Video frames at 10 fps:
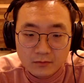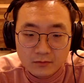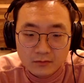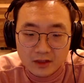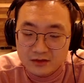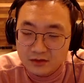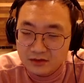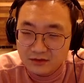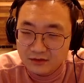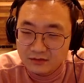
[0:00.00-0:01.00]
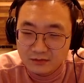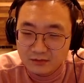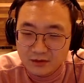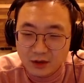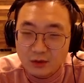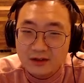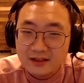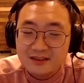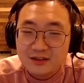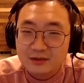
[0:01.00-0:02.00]
that sort of don't let
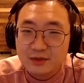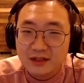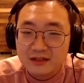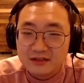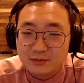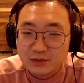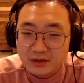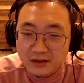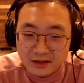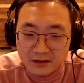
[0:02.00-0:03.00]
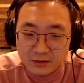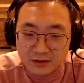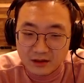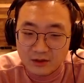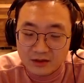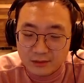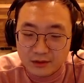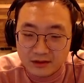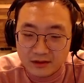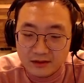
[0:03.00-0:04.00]
certain players play what they want to play.